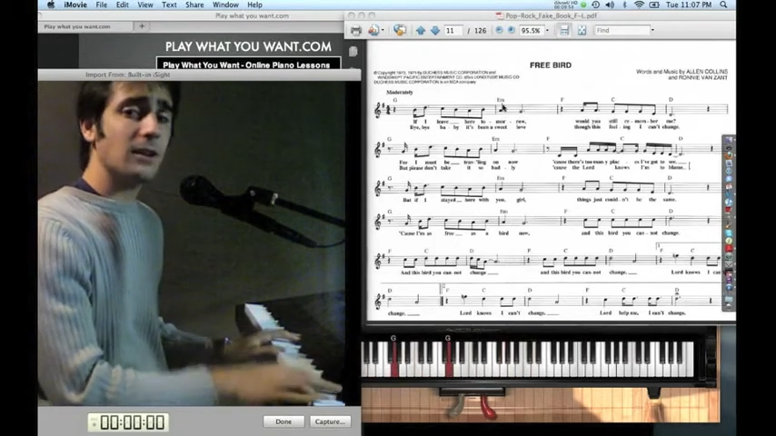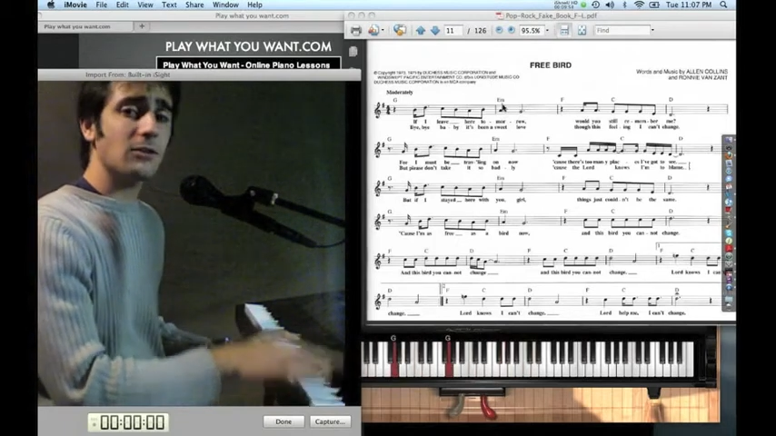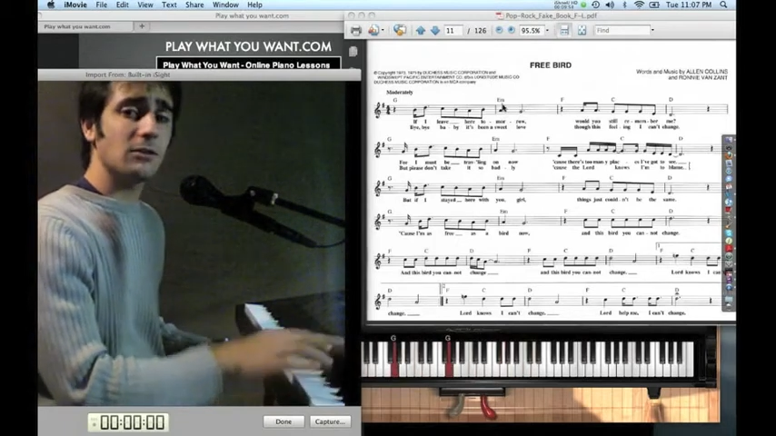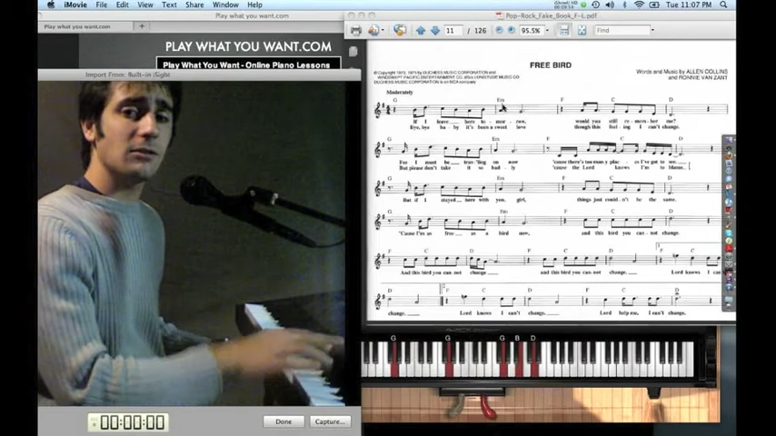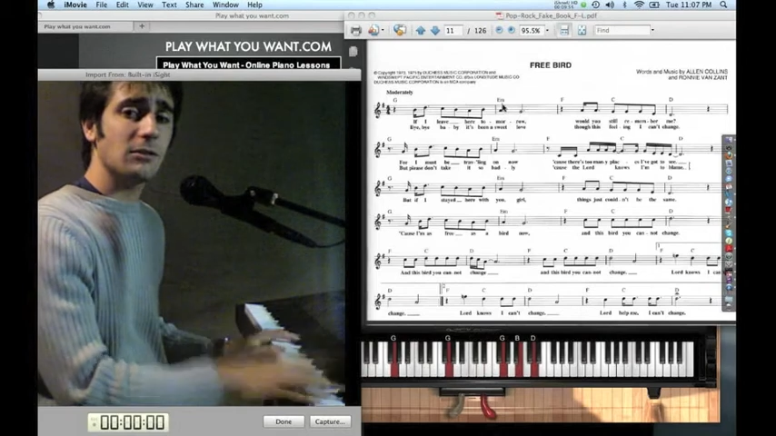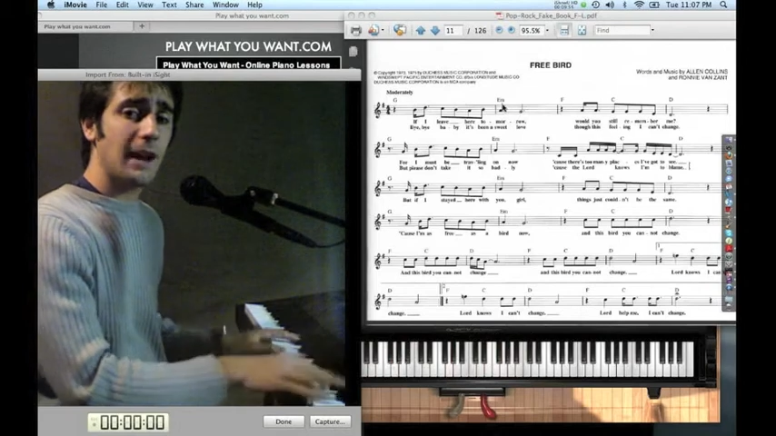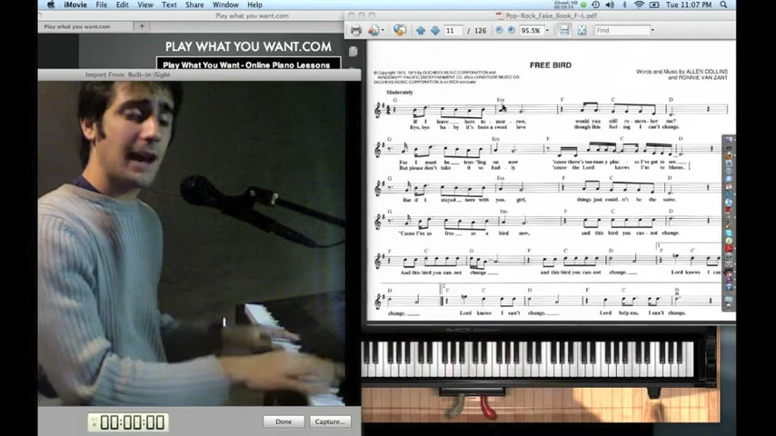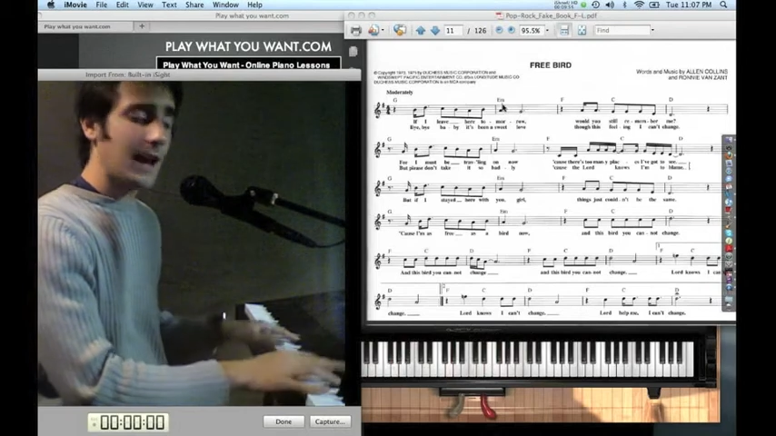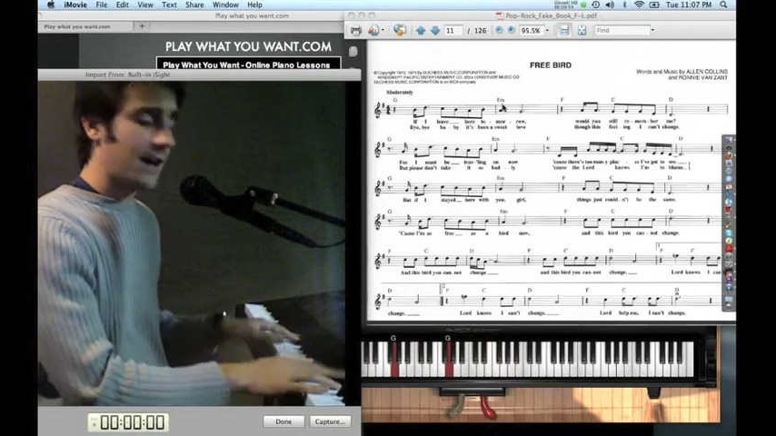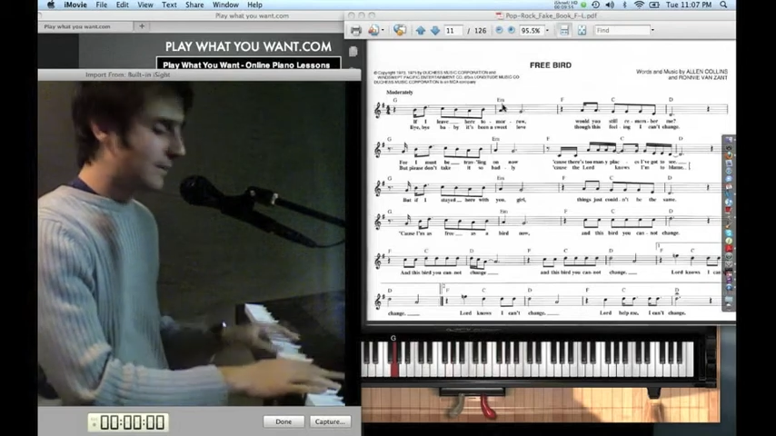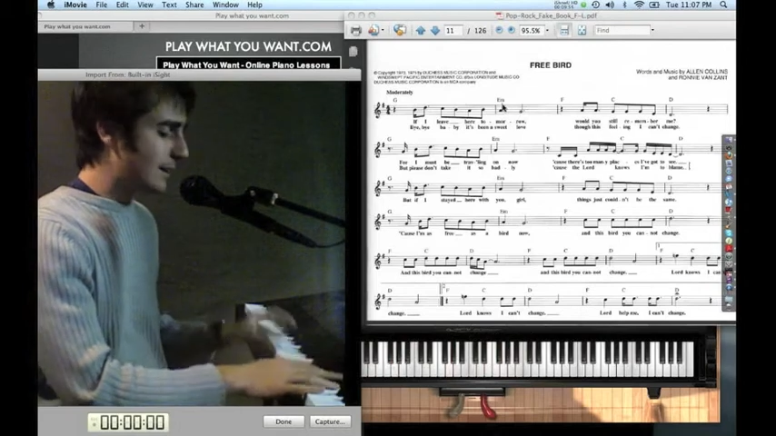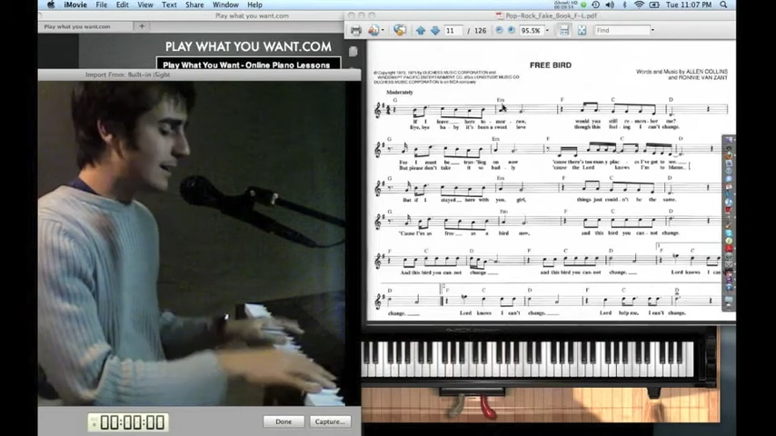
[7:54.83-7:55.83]

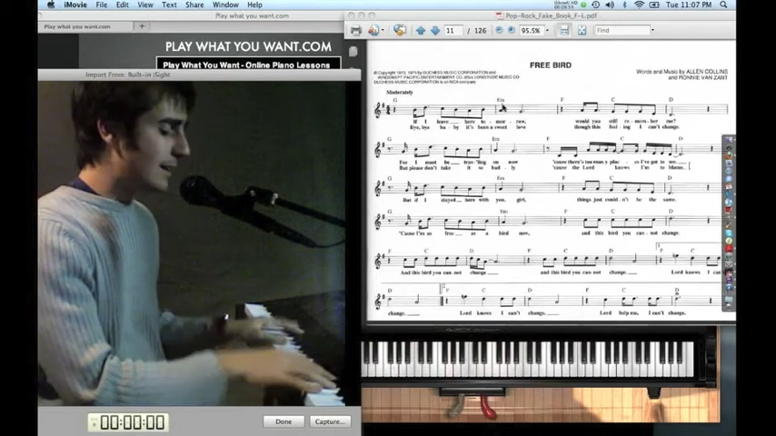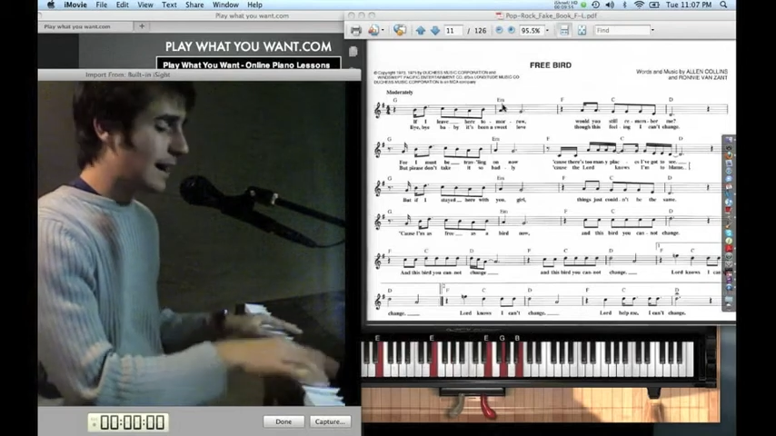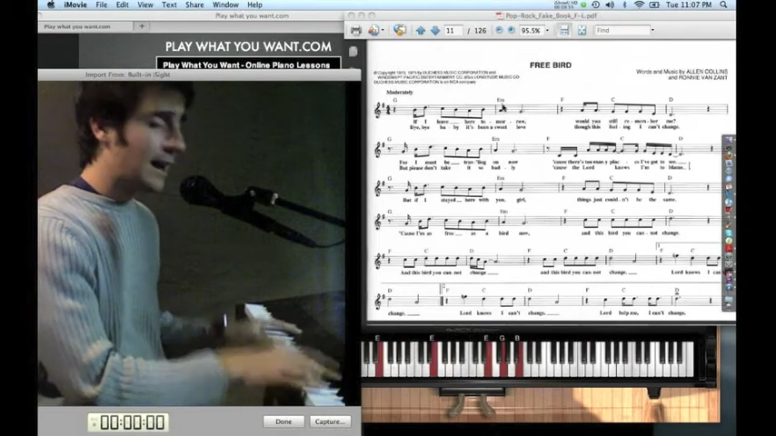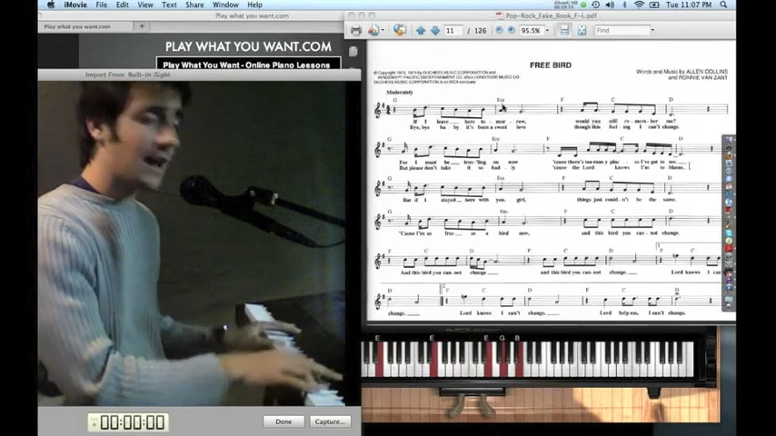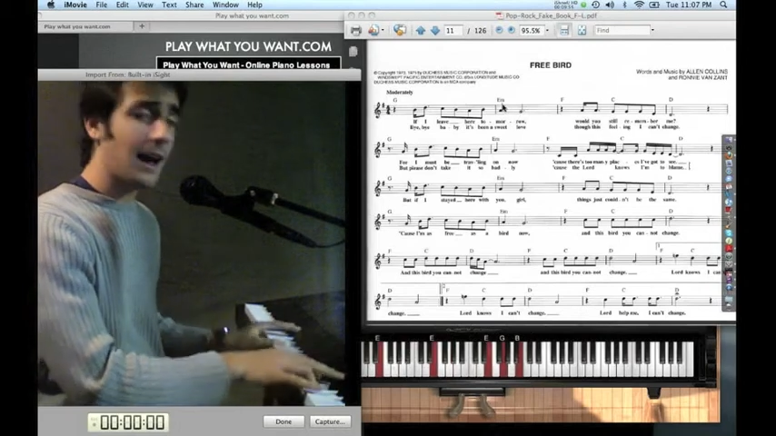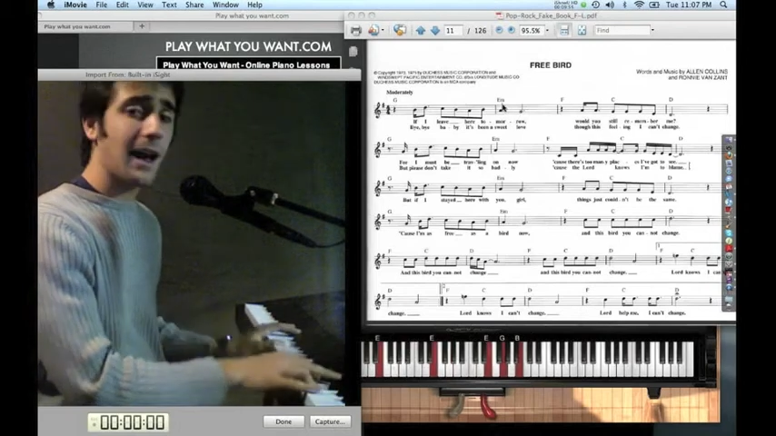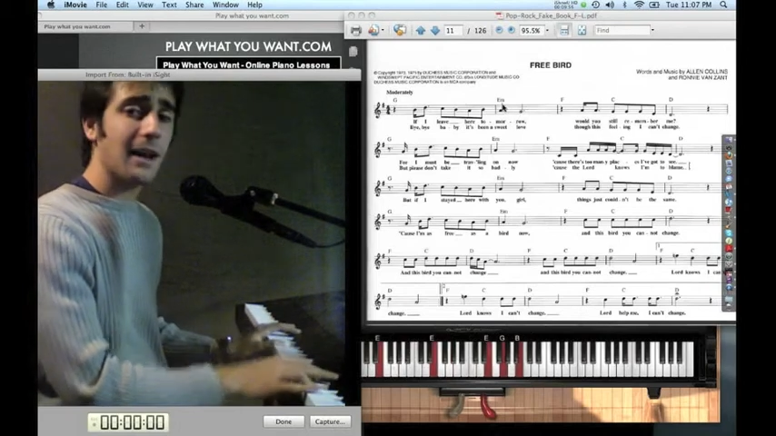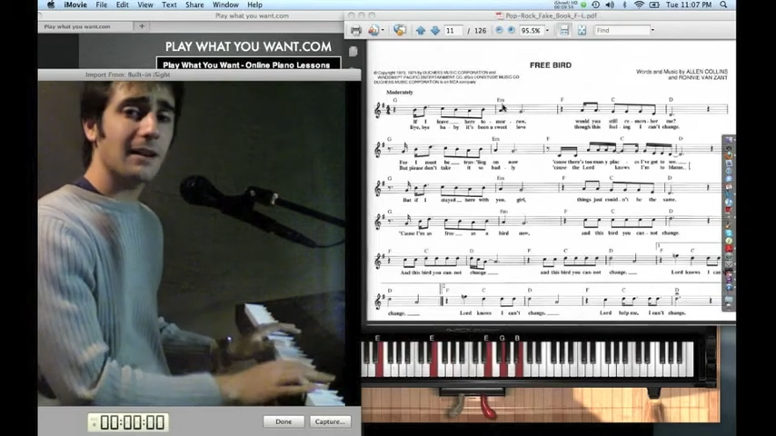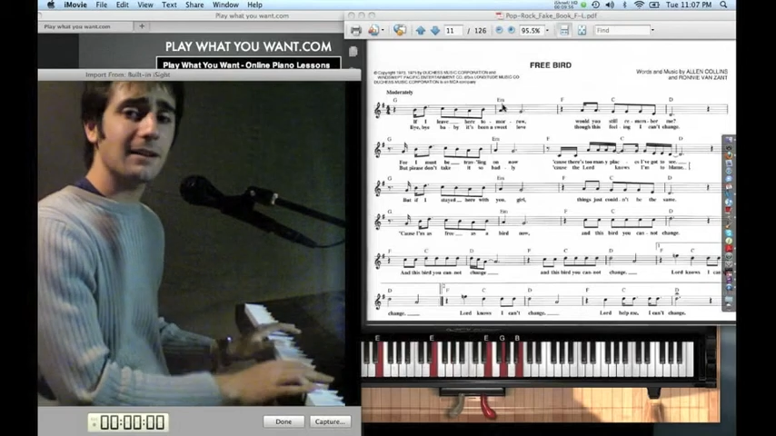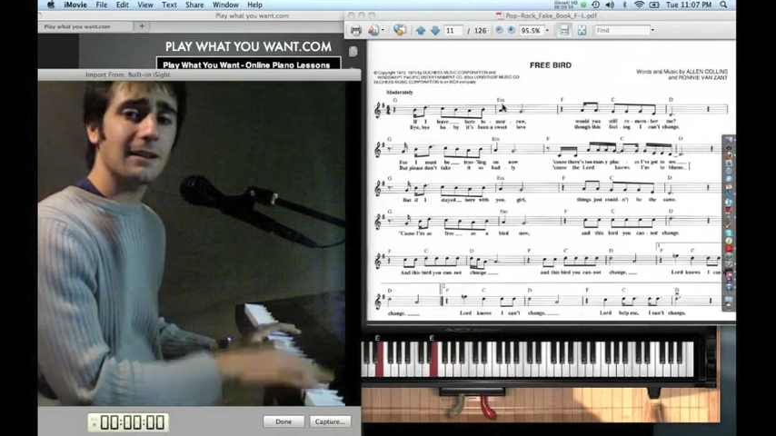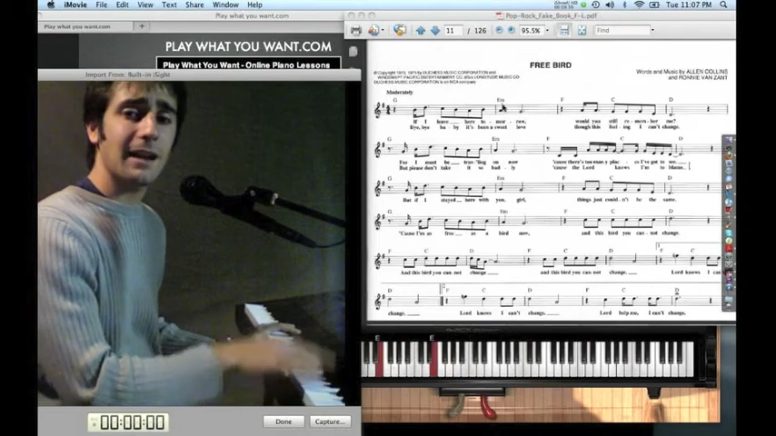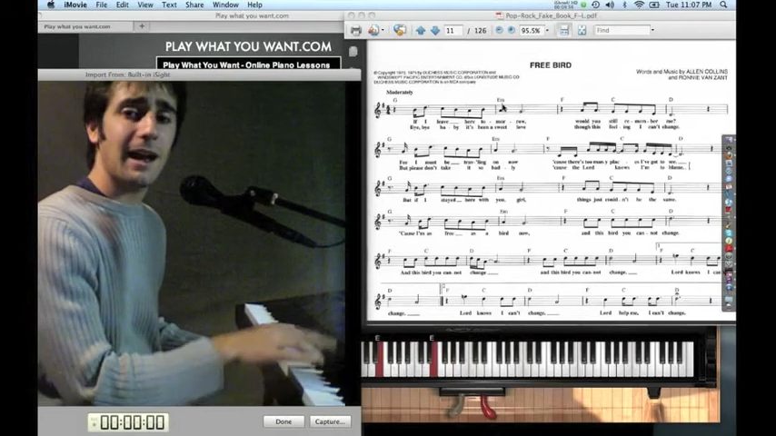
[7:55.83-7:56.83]
traveler
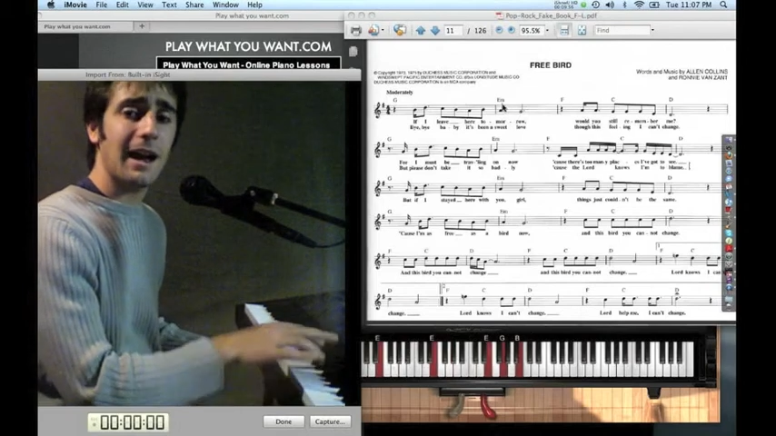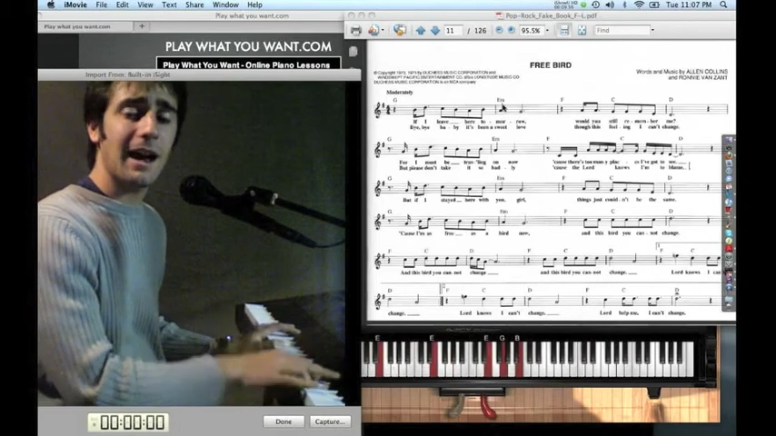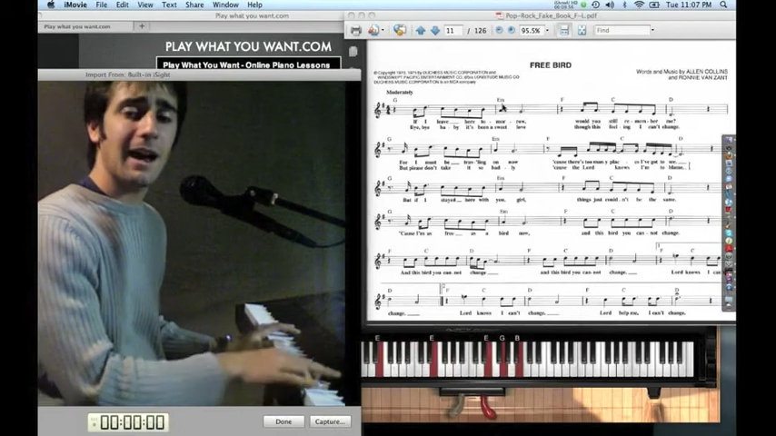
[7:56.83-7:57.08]
now,